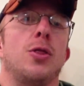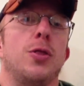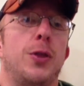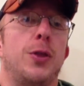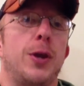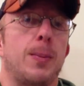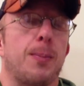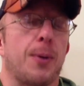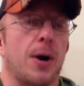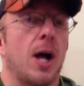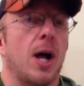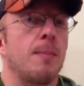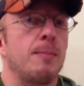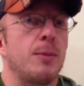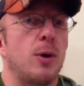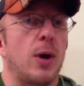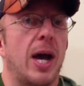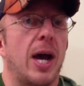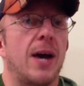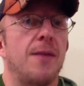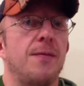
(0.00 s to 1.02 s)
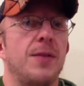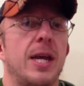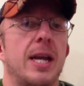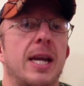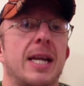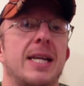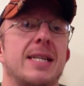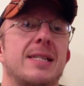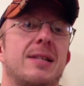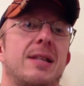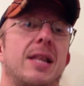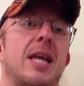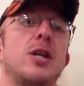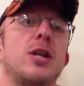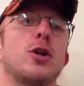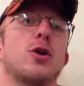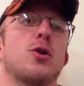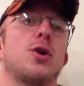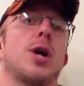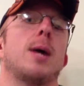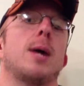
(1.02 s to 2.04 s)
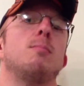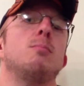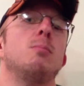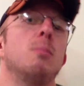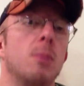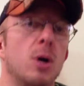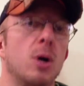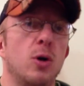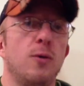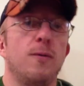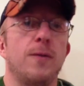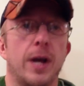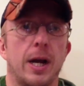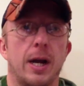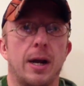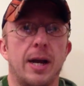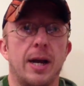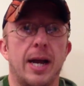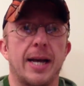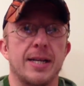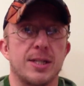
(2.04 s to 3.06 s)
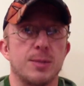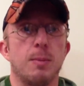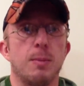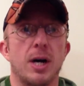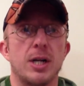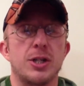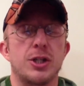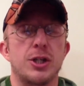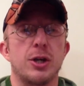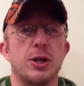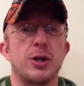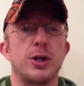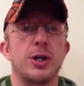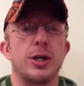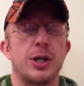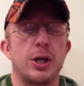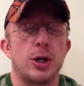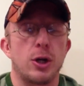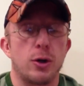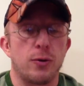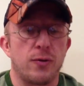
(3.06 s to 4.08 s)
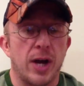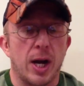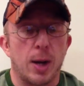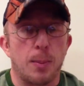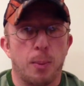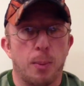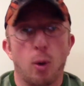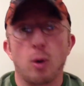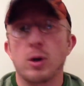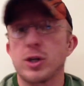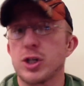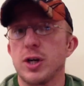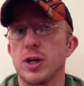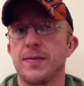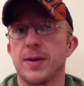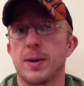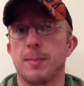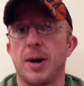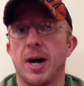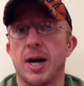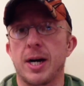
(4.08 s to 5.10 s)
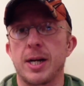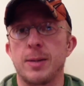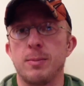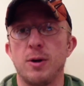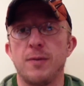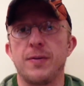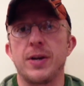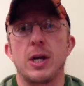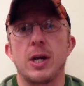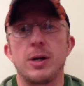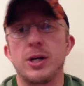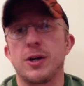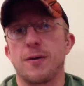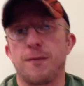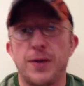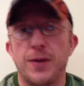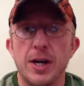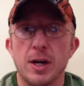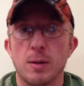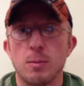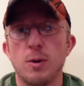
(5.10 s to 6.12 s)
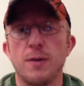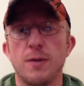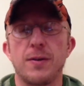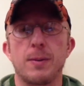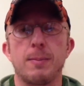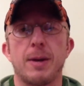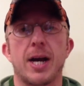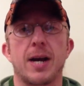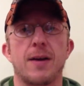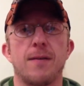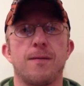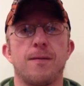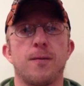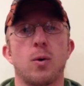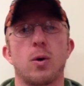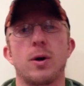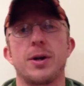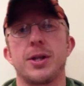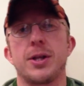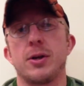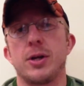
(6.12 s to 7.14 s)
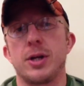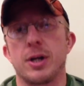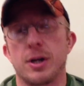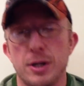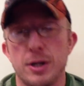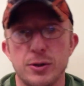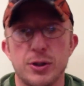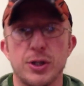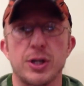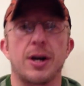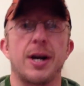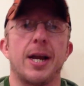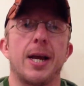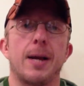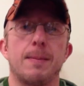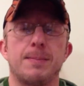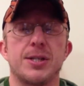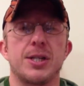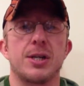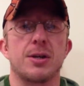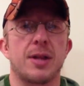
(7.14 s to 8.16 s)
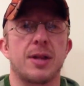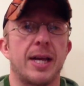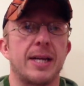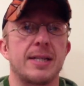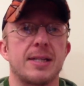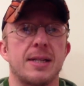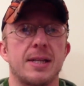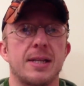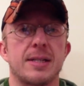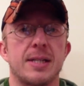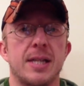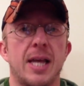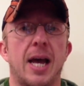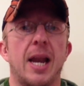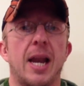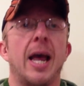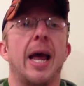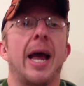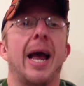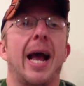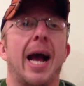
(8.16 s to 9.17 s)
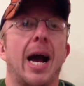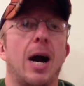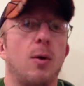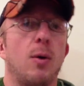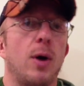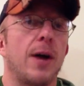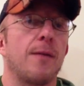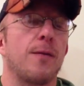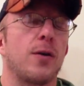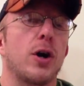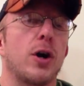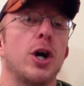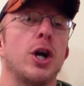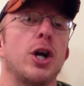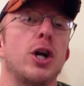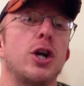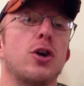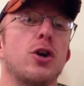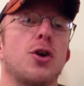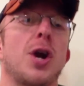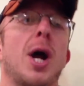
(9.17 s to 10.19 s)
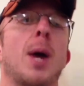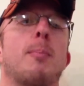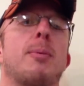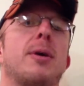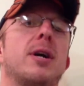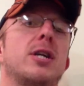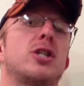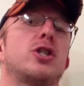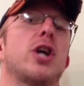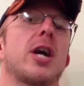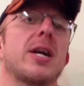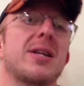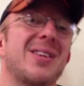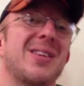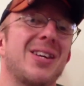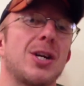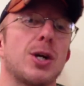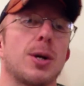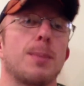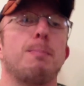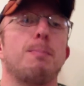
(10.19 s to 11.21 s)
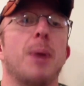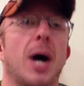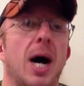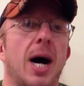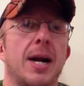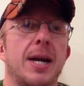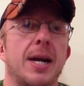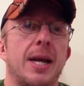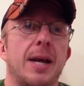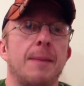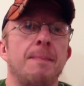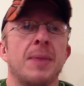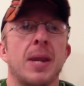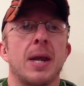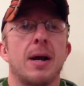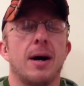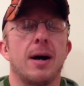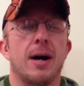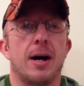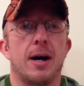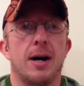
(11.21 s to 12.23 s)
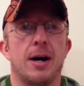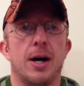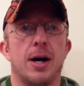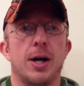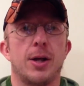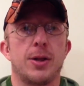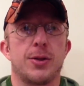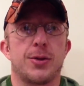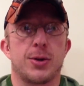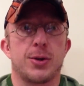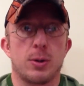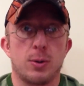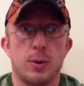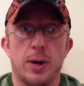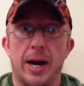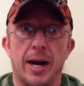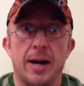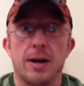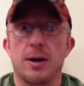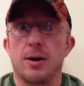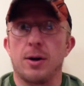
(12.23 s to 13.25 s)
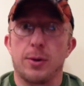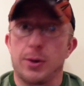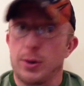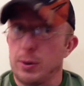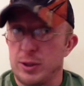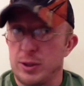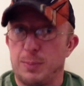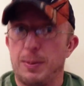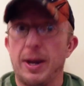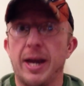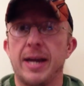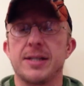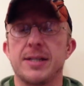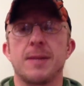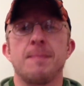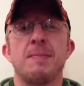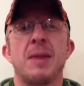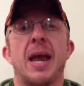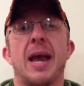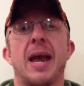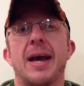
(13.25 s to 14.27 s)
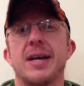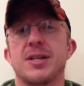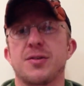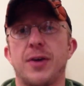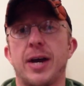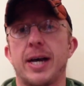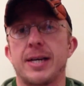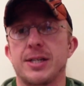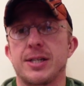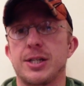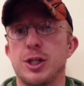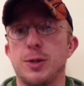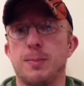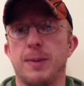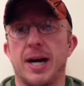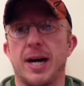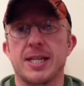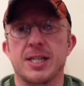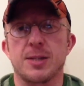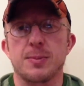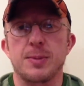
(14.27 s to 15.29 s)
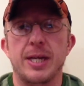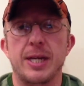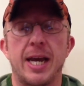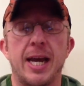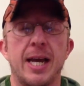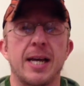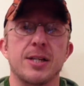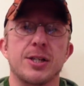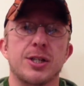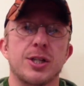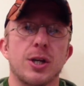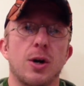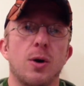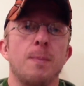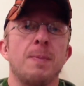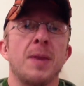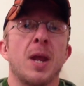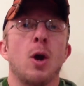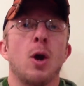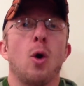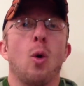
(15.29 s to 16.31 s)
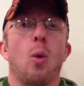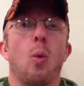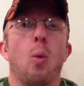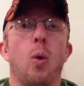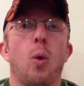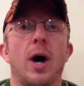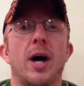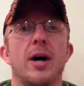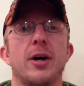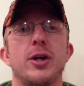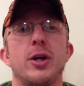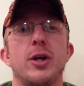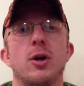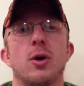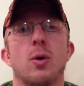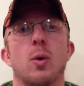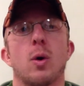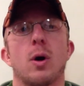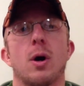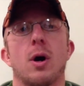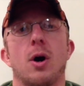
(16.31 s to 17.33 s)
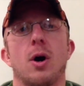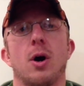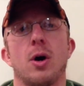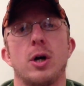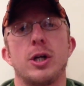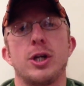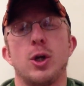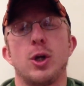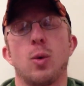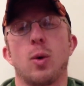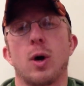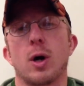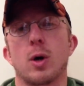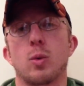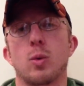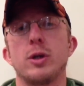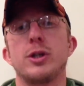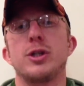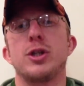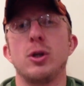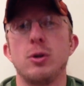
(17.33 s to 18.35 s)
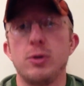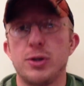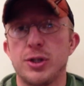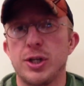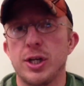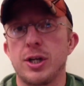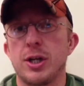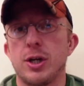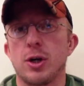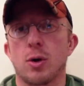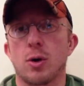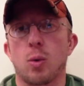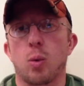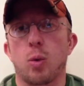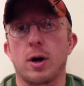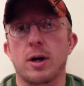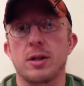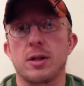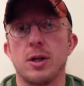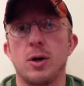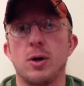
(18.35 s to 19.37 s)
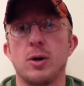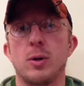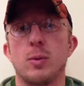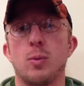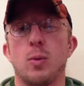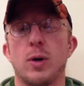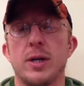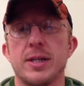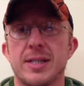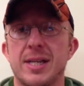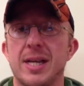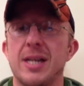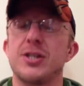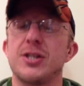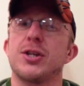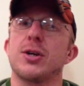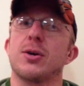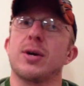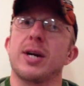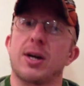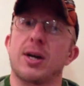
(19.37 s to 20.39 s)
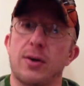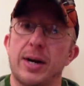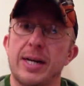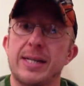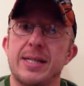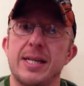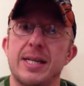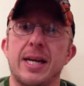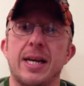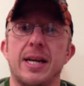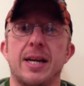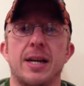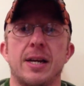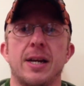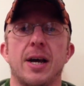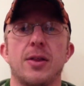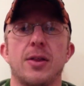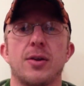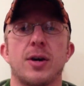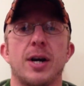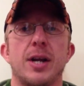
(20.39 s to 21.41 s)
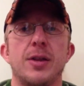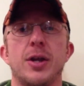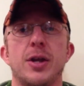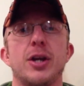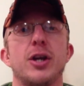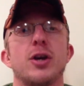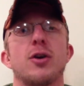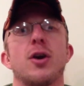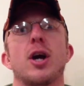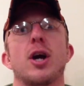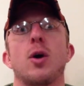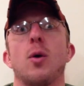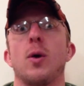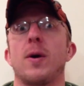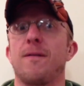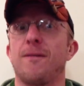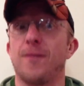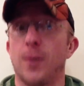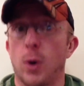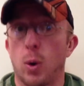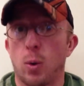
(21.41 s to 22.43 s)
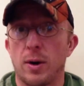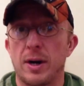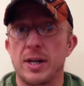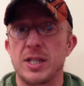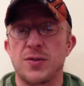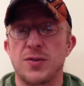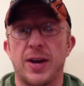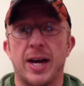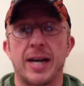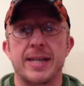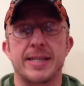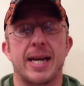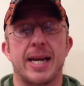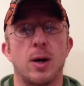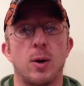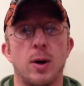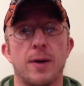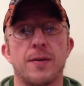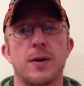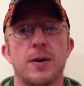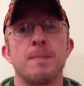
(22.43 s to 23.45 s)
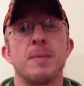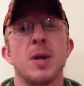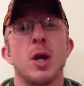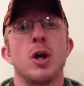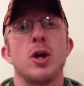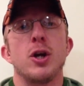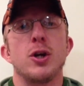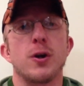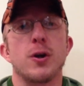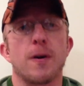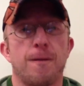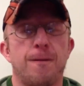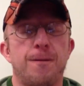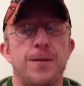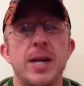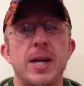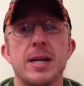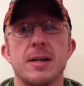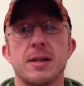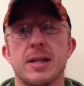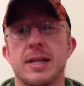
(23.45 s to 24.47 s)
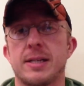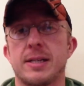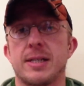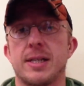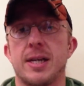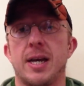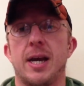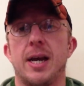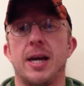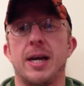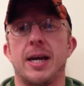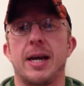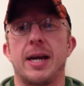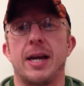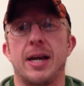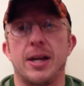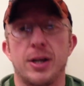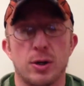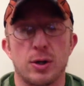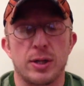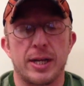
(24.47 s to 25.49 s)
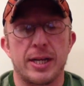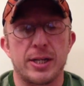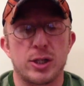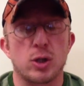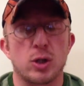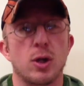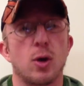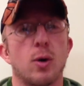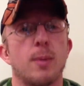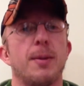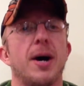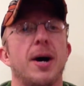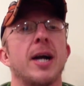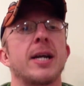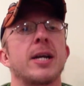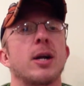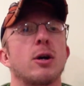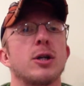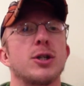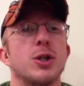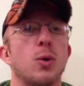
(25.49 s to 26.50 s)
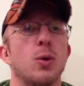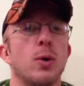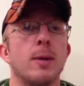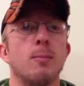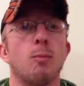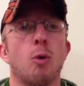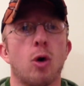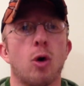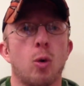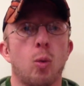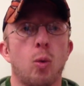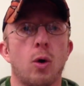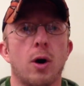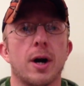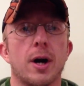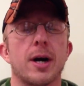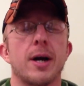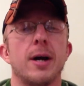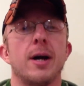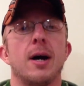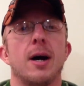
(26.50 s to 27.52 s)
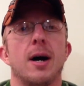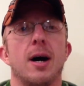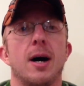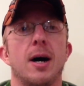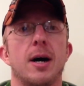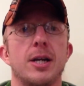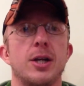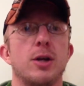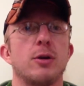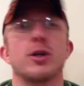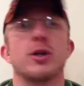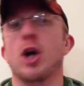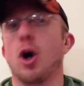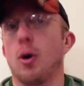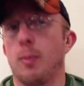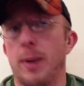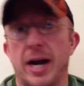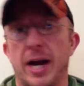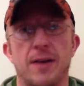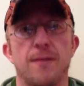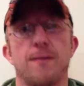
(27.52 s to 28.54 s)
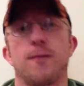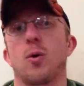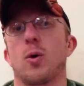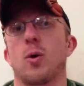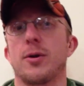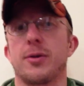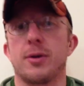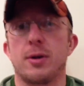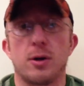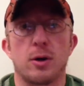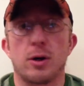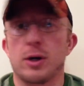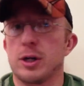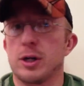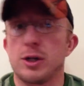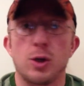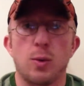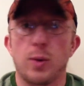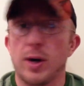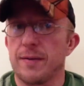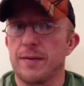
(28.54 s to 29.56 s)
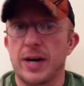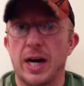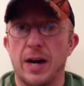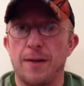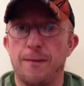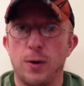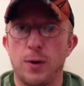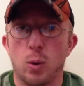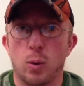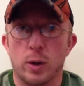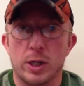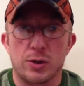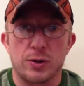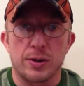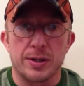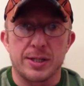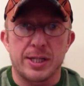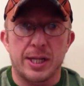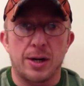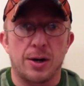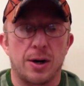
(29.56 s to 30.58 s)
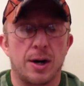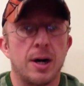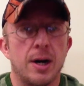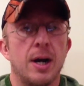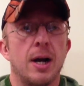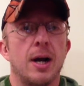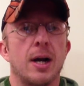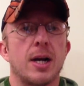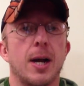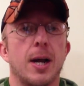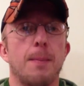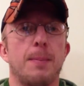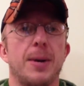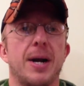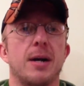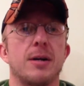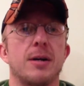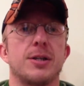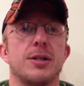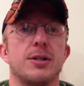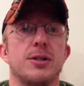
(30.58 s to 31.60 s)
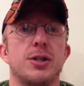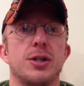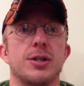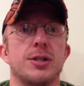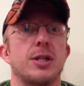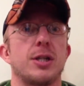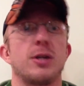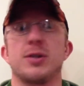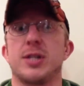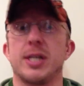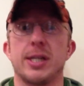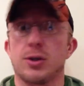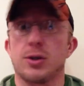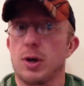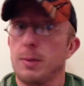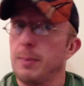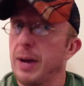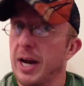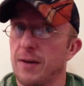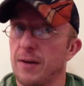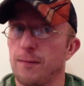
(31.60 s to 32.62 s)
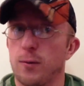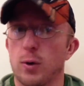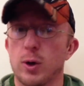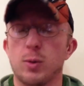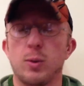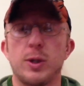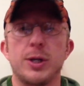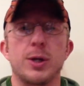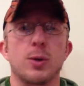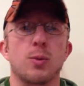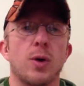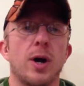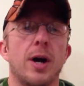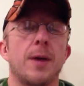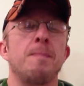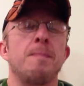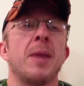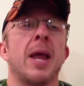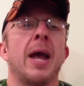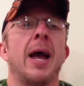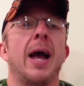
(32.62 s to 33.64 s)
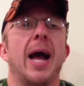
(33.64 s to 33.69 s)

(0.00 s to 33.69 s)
The problem you have then is you're not moving as much. You've got a portion of your body moving. Your feet are moving back and forth. You're using your hips and your legs and this and that. However, you're not projecting your body through air or through space as fast as you possibly can. So while you are reducing your workload in one sense, you're increasing it in another, in that you're not going forward as fast. However, your feet, let's say, and your legs or lower body are doing more work to go back and forth, or to do whatever kind of footwork drills they are, compared to just scissoring back and forth when you run.